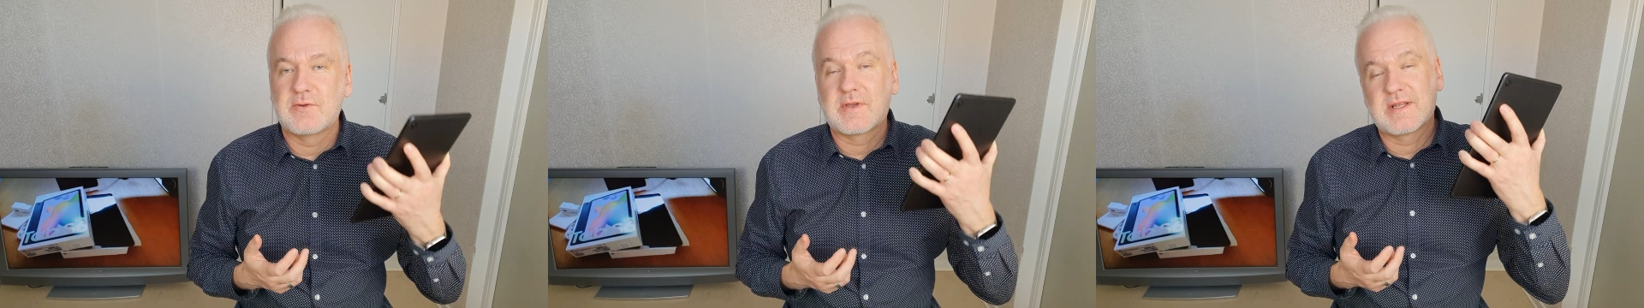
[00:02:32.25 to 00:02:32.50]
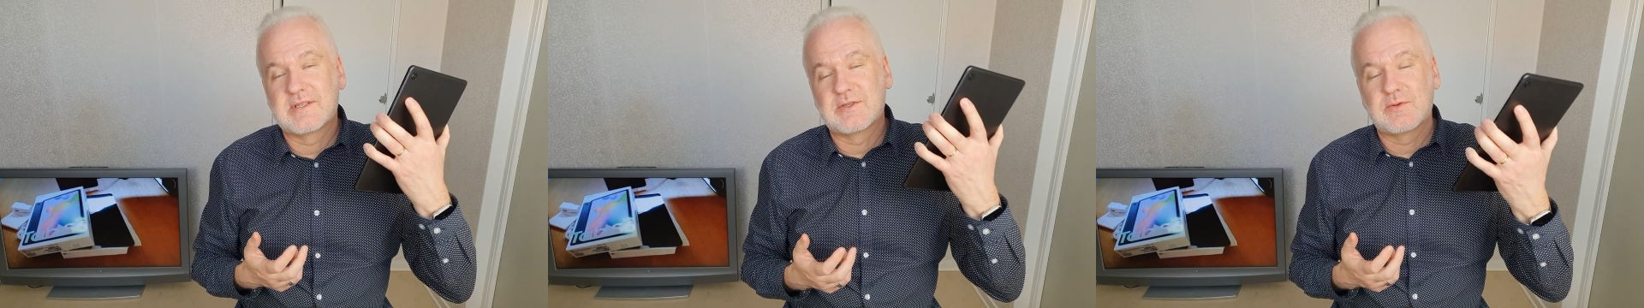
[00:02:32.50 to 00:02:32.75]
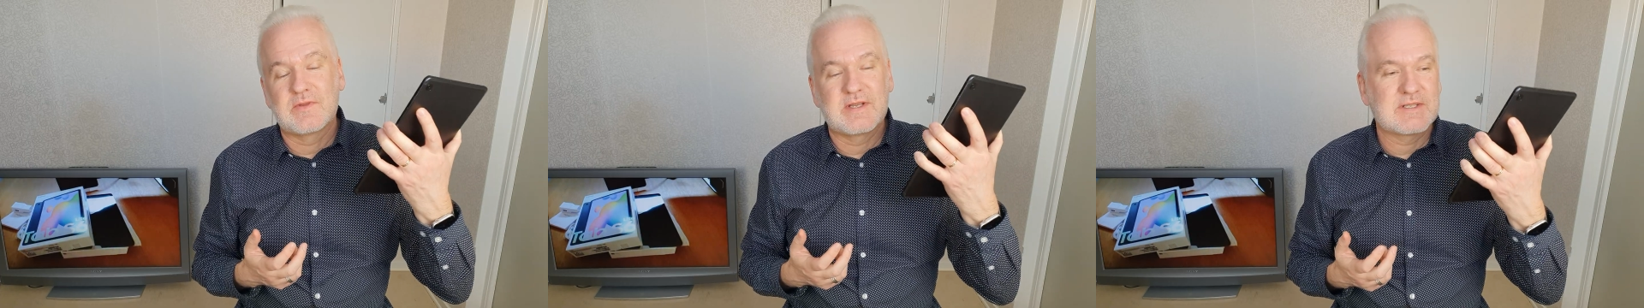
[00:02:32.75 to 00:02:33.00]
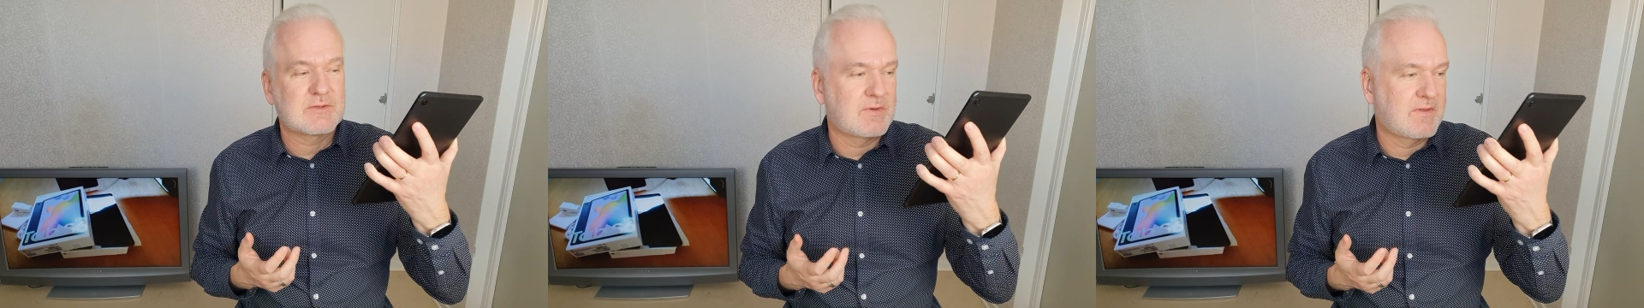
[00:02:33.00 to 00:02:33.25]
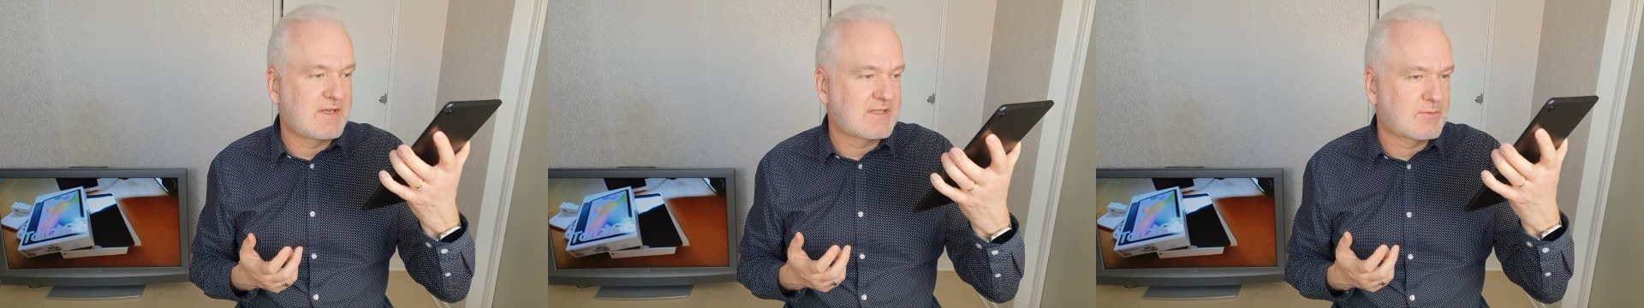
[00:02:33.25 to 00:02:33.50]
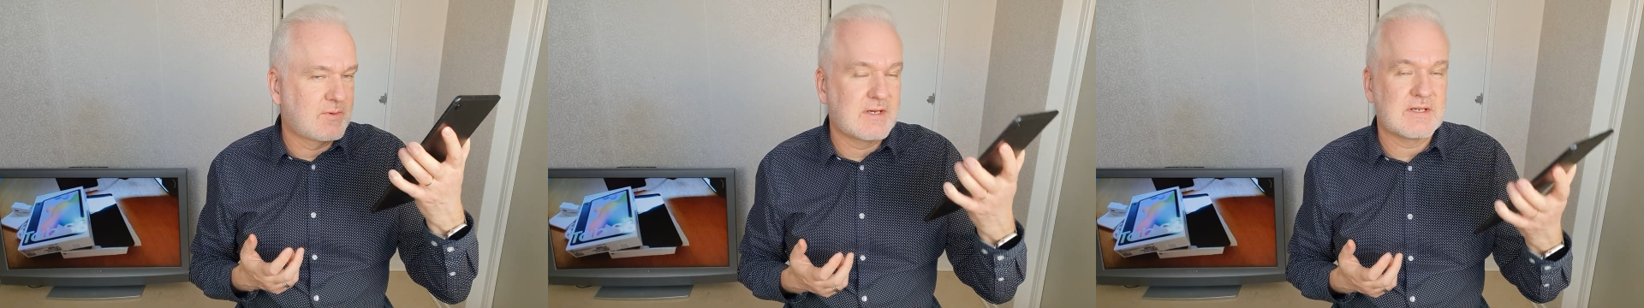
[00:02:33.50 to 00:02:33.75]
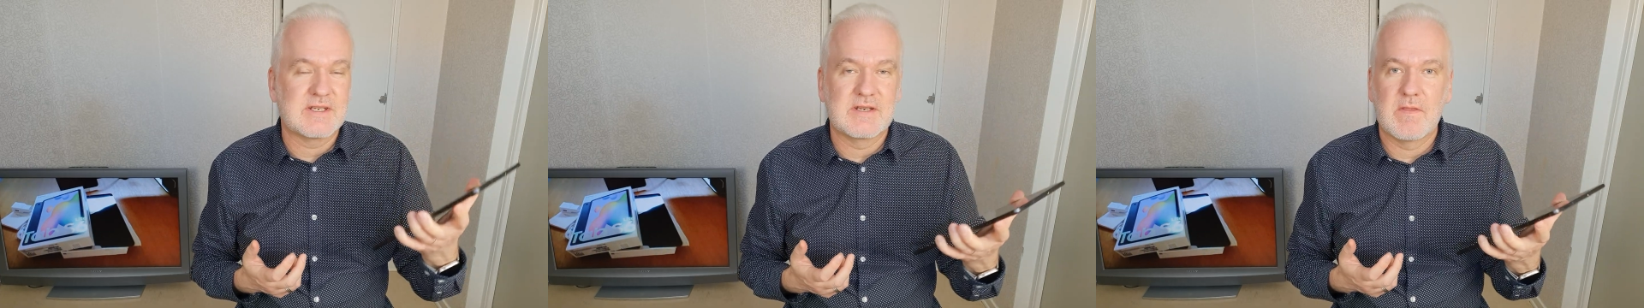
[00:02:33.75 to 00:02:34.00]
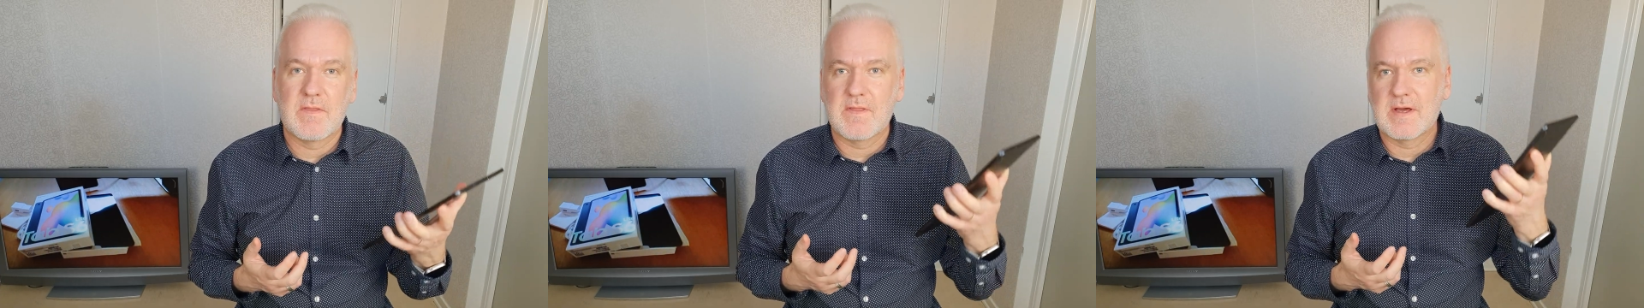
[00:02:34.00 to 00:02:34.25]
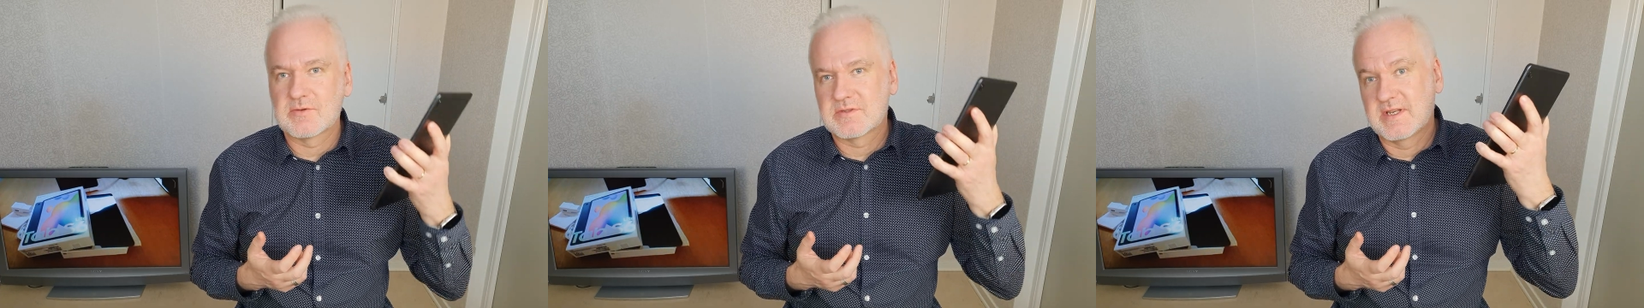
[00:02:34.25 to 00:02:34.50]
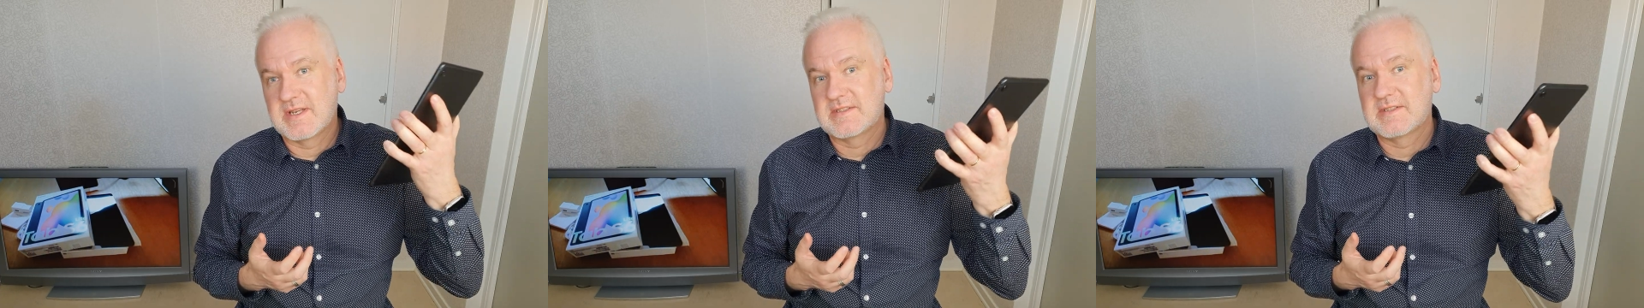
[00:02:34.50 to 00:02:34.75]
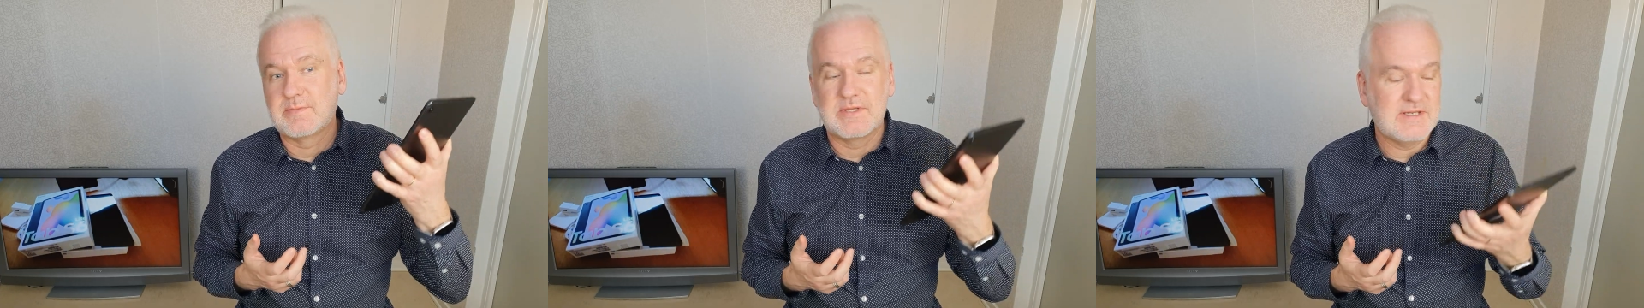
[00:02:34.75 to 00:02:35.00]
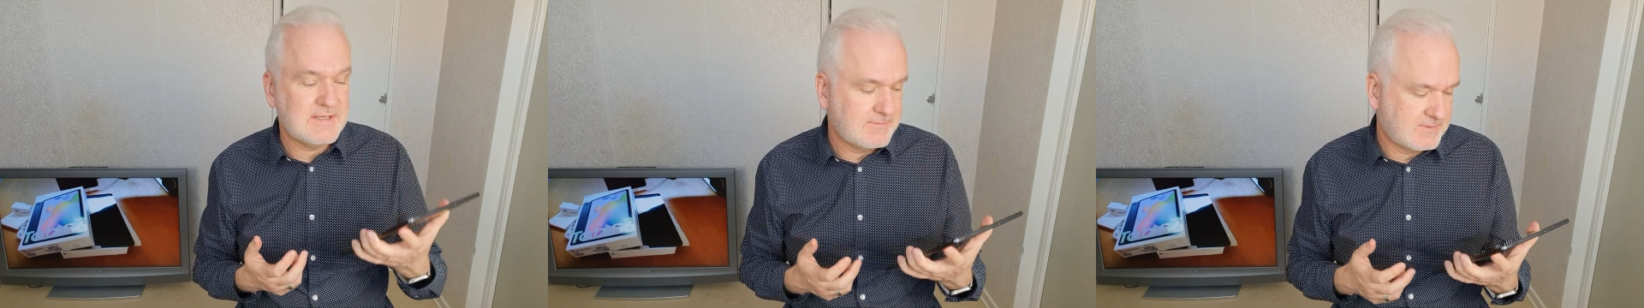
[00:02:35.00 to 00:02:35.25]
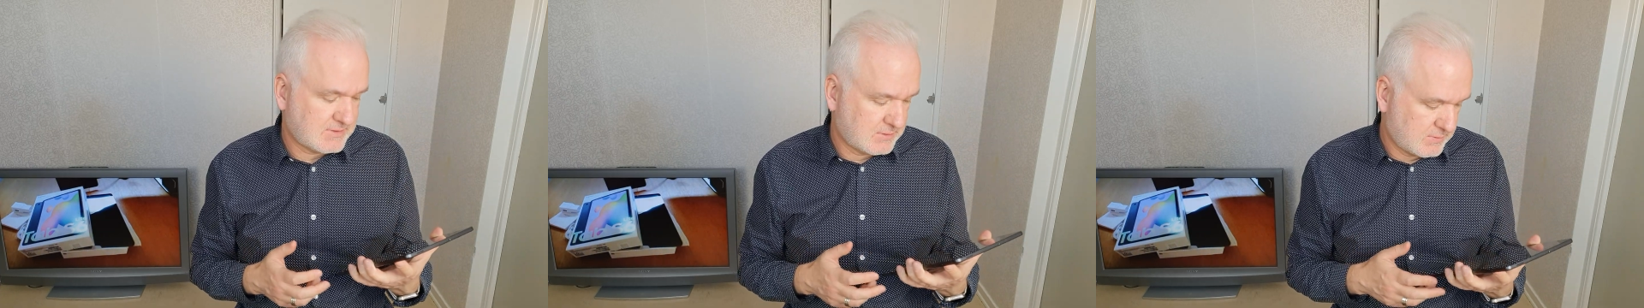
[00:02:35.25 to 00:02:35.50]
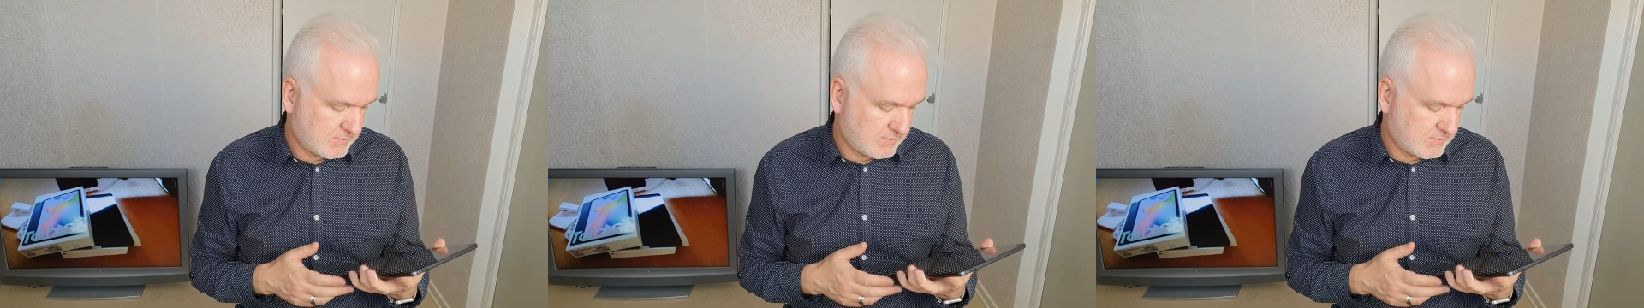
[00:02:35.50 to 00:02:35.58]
You can do this with this one in 1080p, so